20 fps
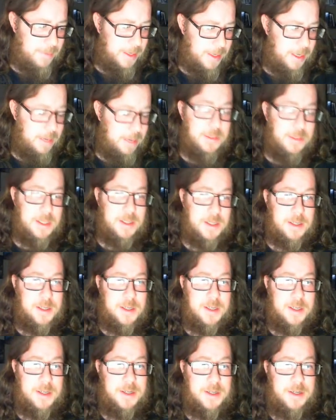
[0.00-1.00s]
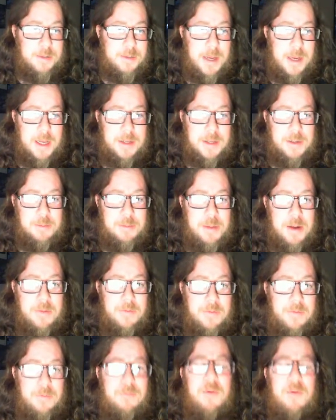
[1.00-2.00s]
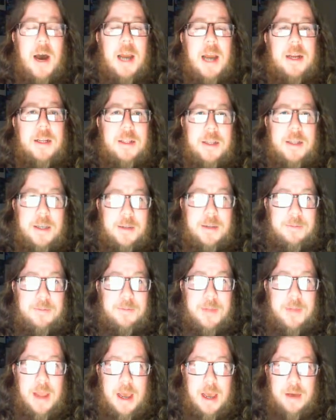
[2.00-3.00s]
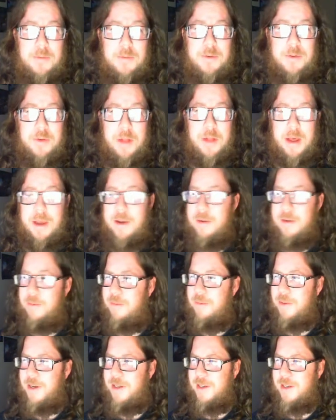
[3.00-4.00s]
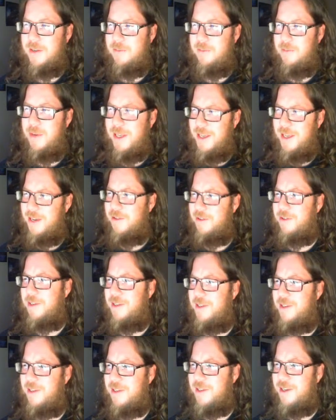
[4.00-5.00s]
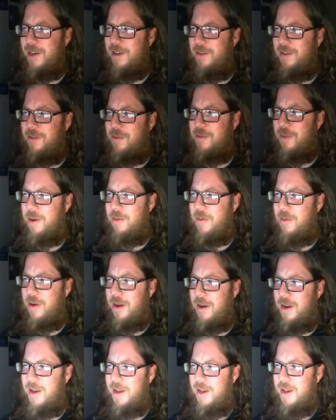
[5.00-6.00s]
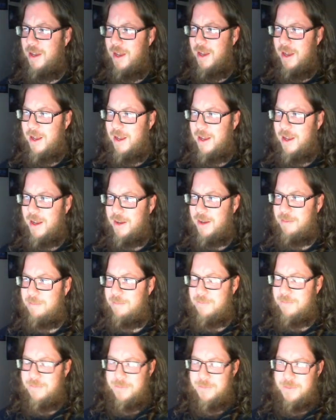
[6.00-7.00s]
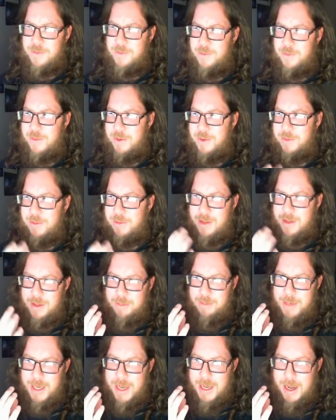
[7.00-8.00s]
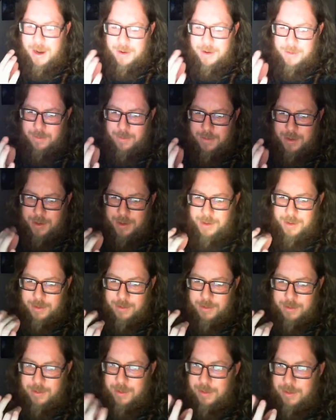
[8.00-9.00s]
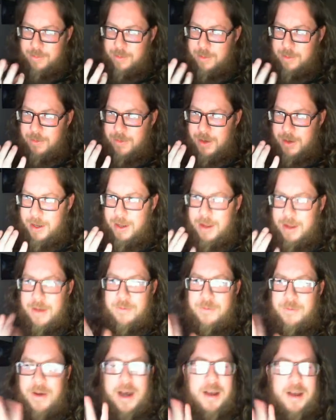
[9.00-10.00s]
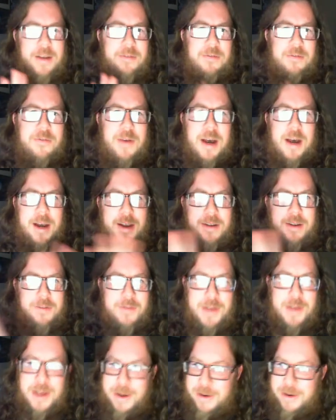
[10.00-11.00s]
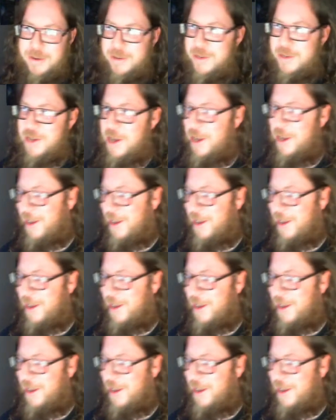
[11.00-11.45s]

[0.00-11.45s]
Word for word: the Nemesis system has been finally, after like, what is it? What year is this again? 21? Um, what, let me count. One, two, three, four, five, five, five years.